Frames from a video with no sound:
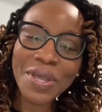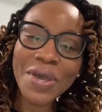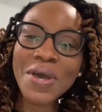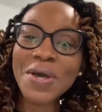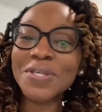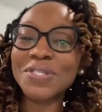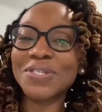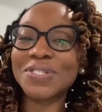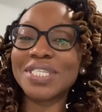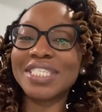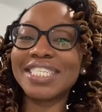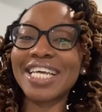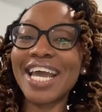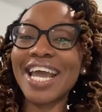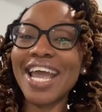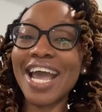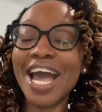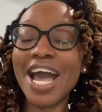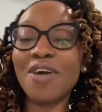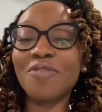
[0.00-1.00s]
So today
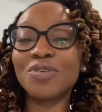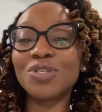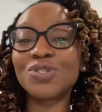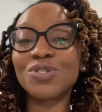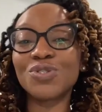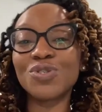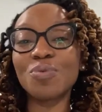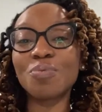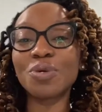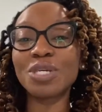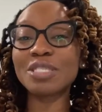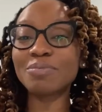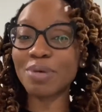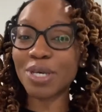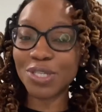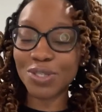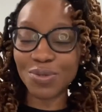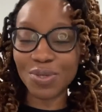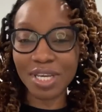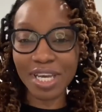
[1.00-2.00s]
I have a super
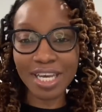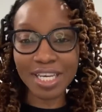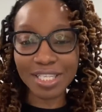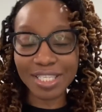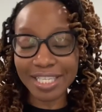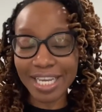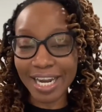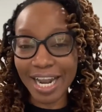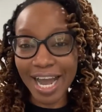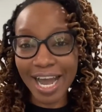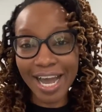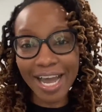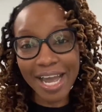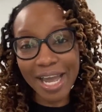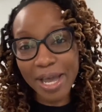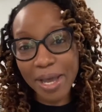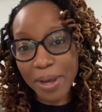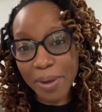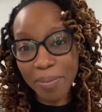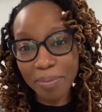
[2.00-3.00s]
special guest that I
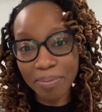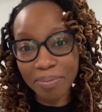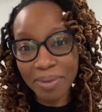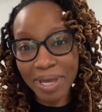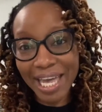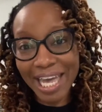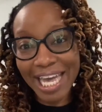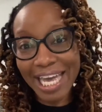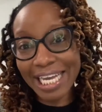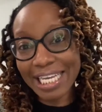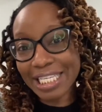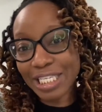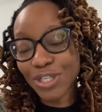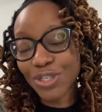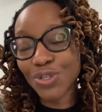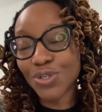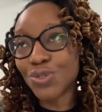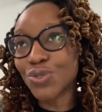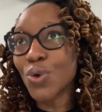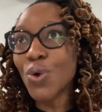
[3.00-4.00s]
am
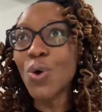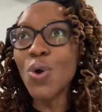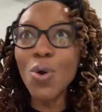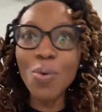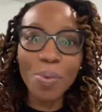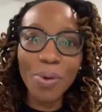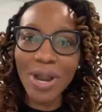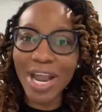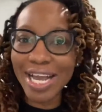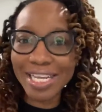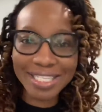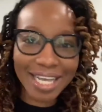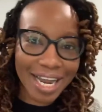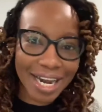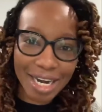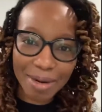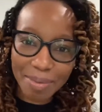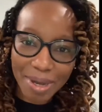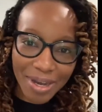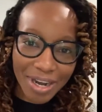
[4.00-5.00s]
super excited
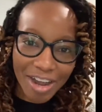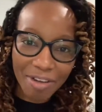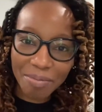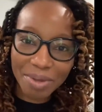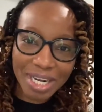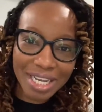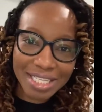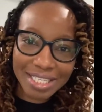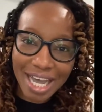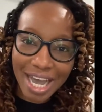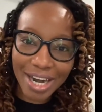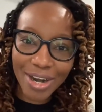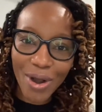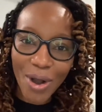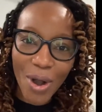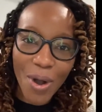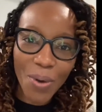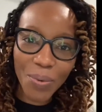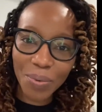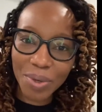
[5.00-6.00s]
about. I've been excited
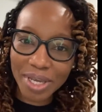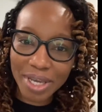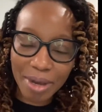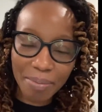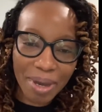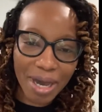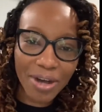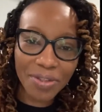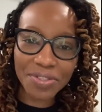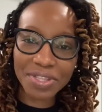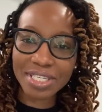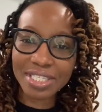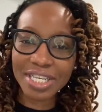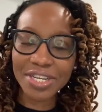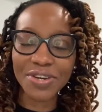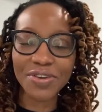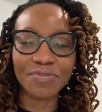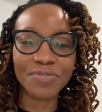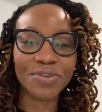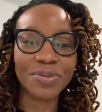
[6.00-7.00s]
all week about this
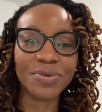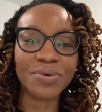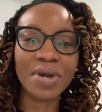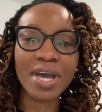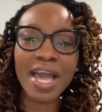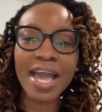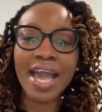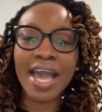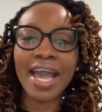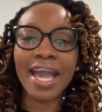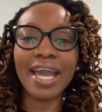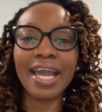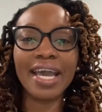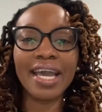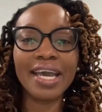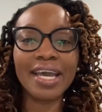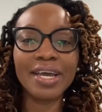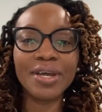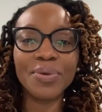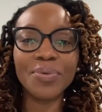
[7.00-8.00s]
interview,
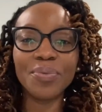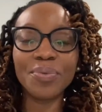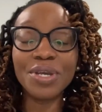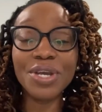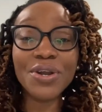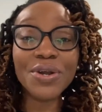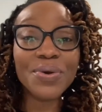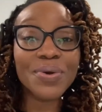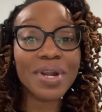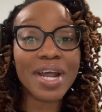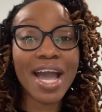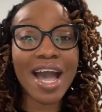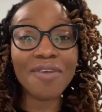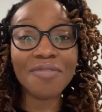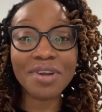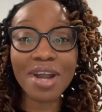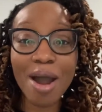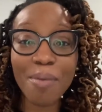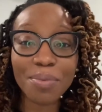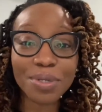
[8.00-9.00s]
and we are going to have an
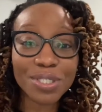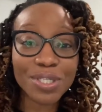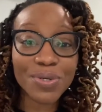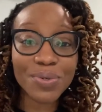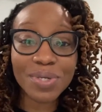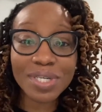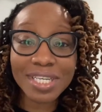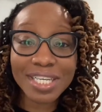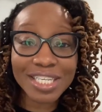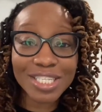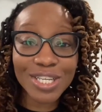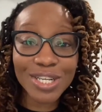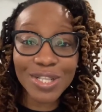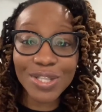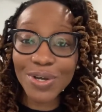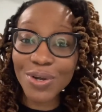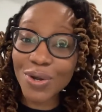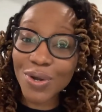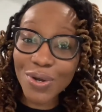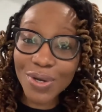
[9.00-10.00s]
opportunity to
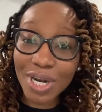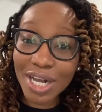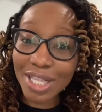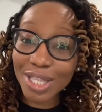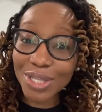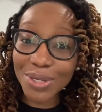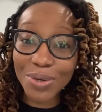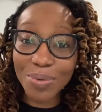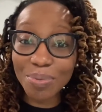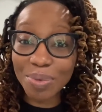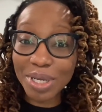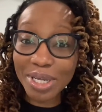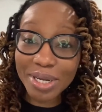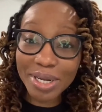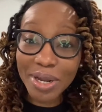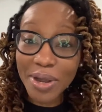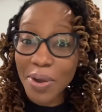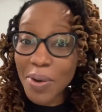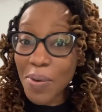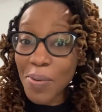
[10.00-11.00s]
learn a little bit
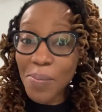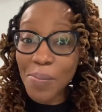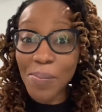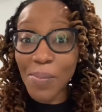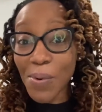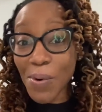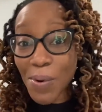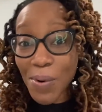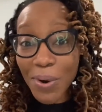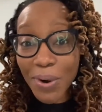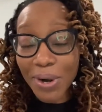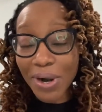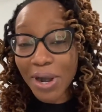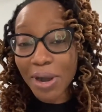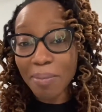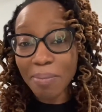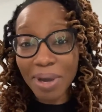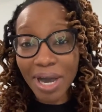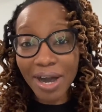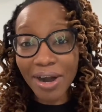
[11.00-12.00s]
more
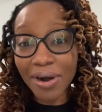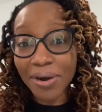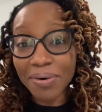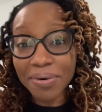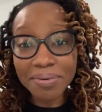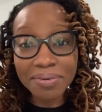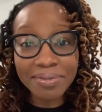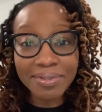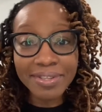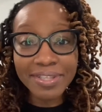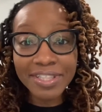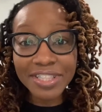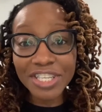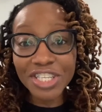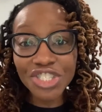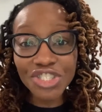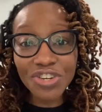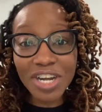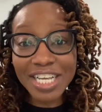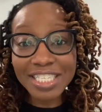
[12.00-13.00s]
about the
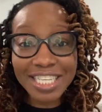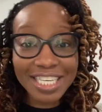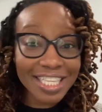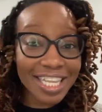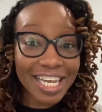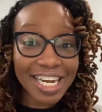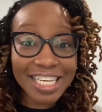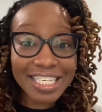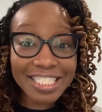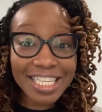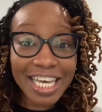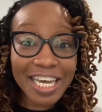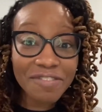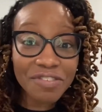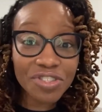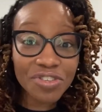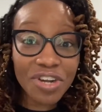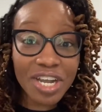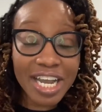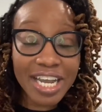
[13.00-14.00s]
transatlantic slave
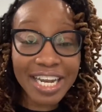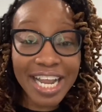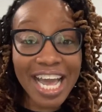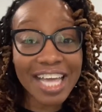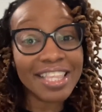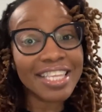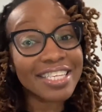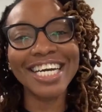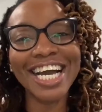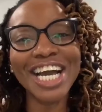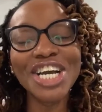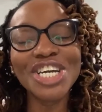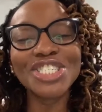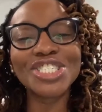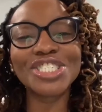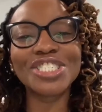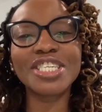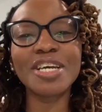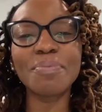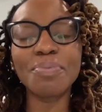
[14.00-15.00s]
trade and the
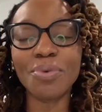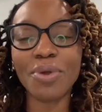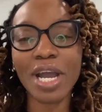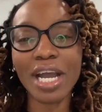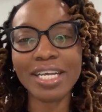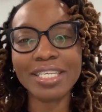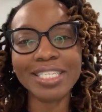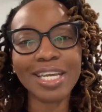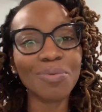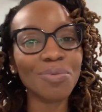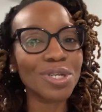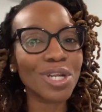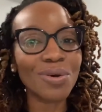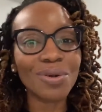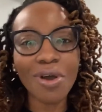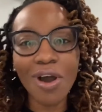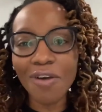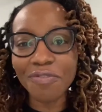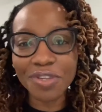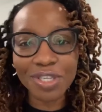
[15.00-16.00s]
shipwrecks that we don't
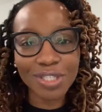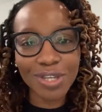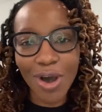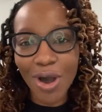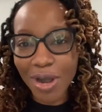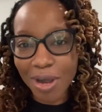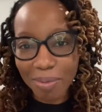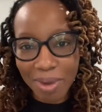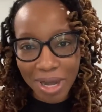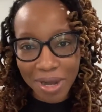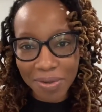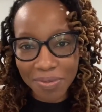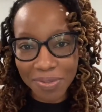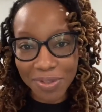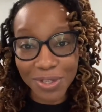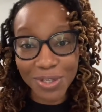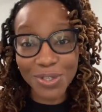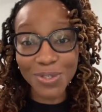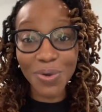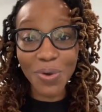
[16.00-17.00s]
often talk about, the
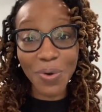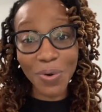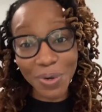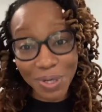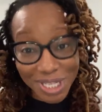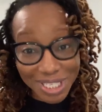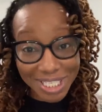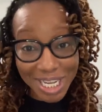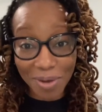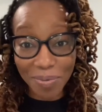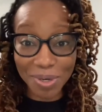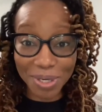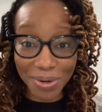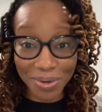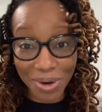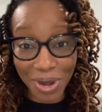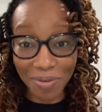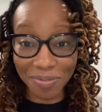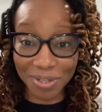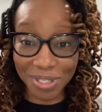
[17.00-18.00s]
stories that we don't
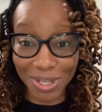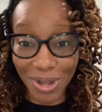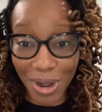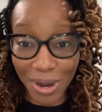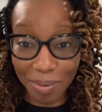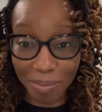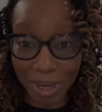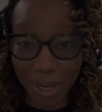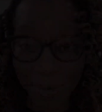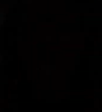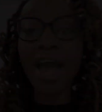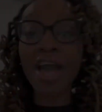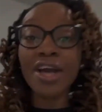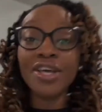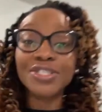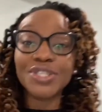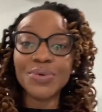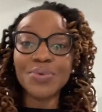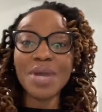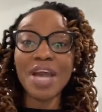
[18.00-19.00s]
often talk about.
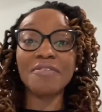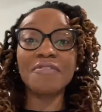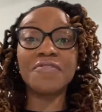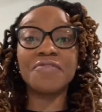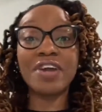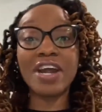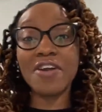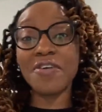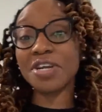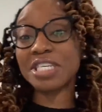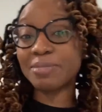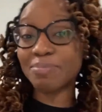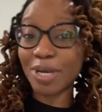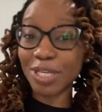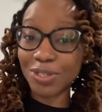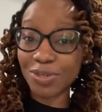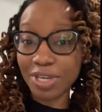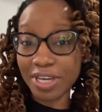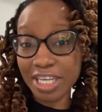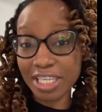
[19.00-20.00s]
So we have a very
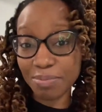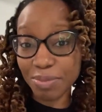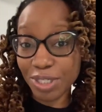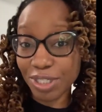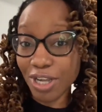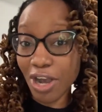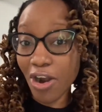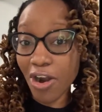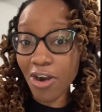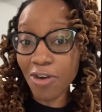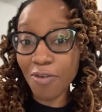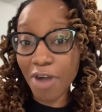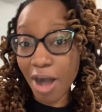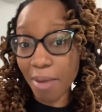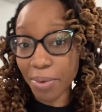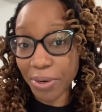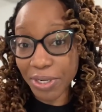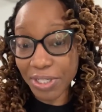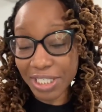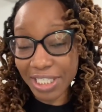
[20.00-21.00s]
special guest, Miss Tara
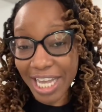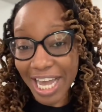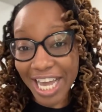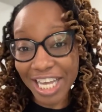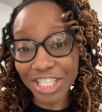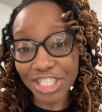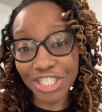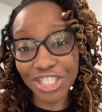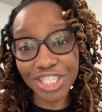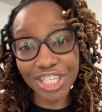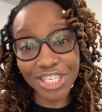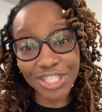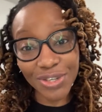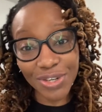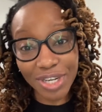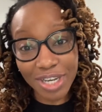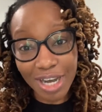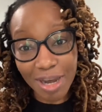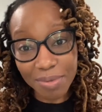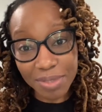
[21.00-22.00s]
Roberts, and she's
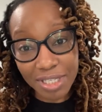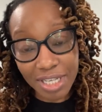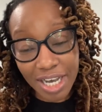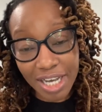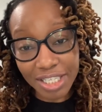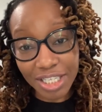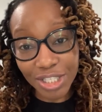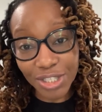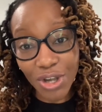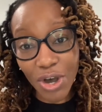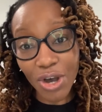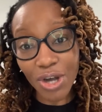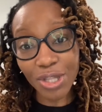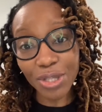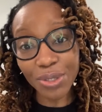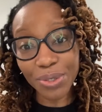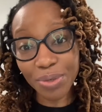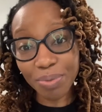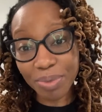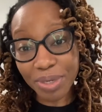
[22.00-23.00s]
going to come to us and talk
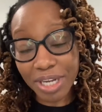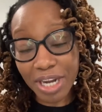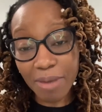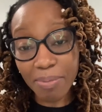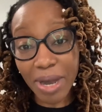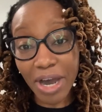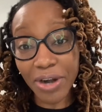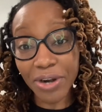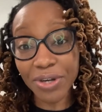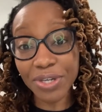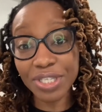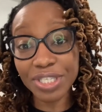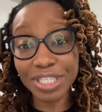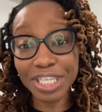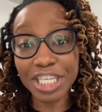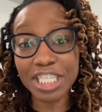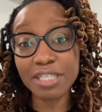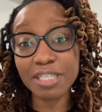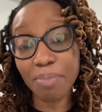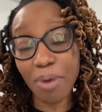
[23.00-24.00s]
a little bit about her
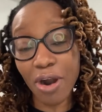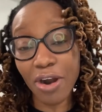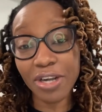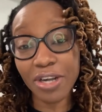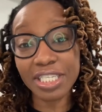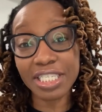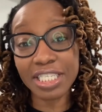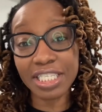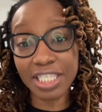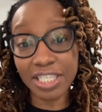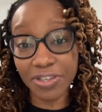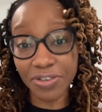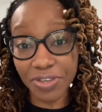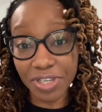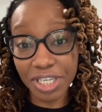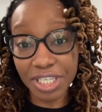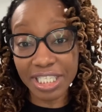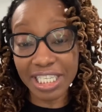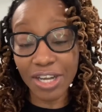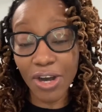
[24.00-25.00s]
6-part
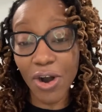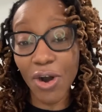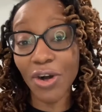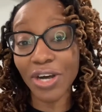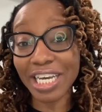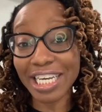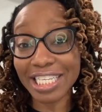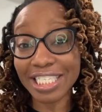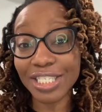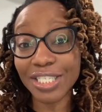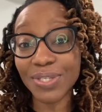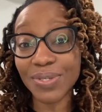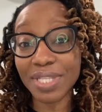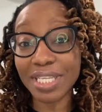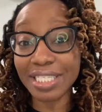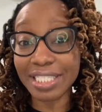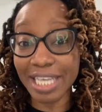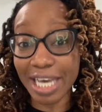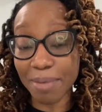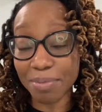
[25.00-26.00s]
series called Into
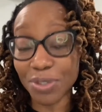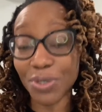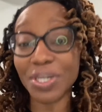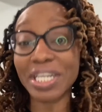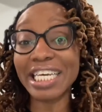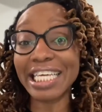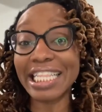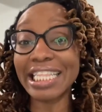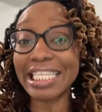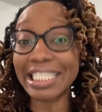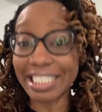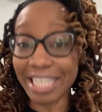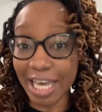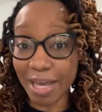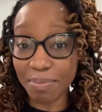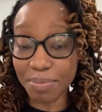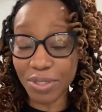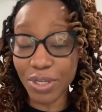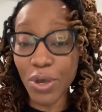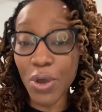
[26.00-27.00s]
the Depths, or In the
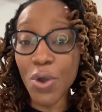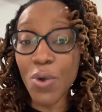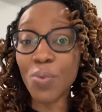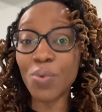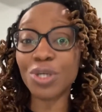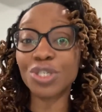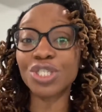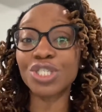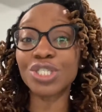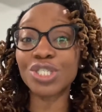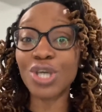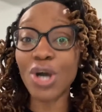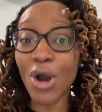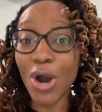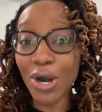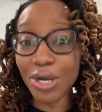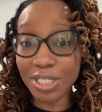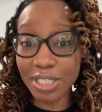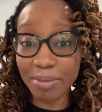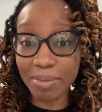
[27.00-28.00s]
Depths, where she
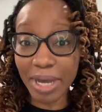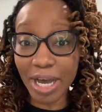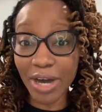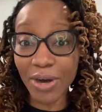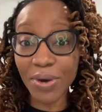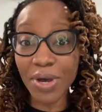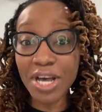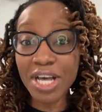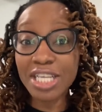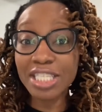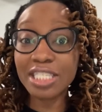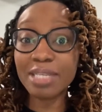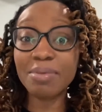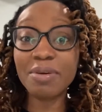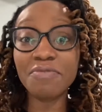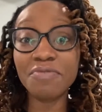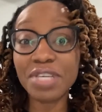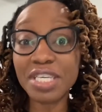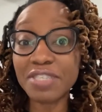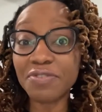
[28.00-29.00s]
talks about
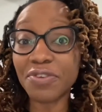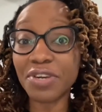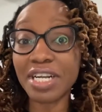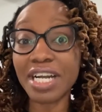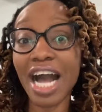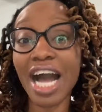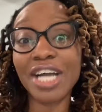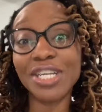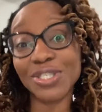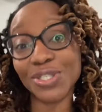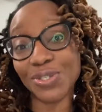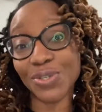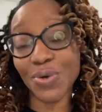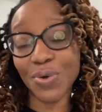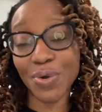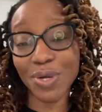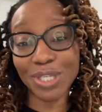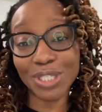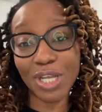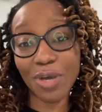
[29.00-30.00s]
some of these forgotten
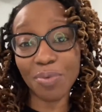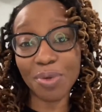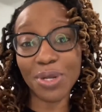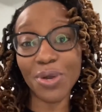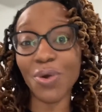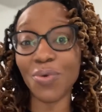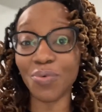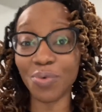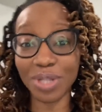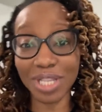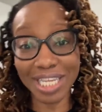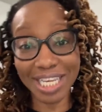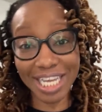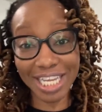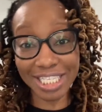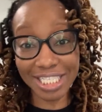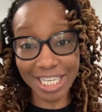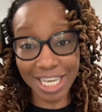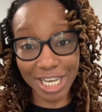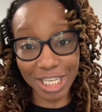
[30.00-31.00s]
stories that we don't really
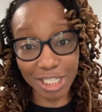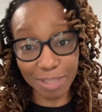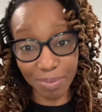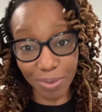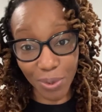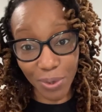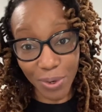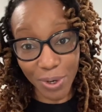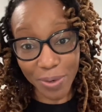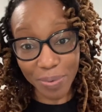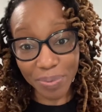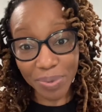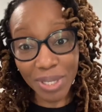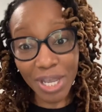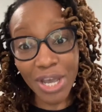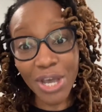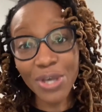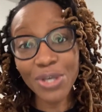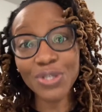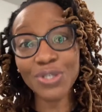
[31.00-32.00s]
get to explore.
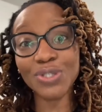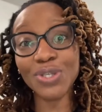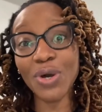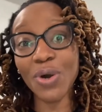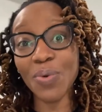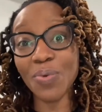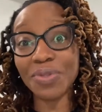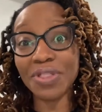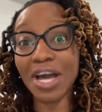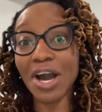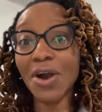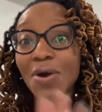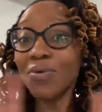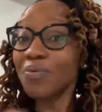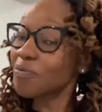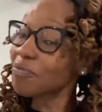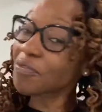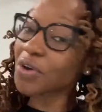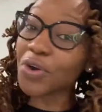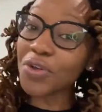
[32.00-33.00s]
So
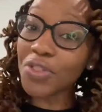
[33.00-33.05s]
without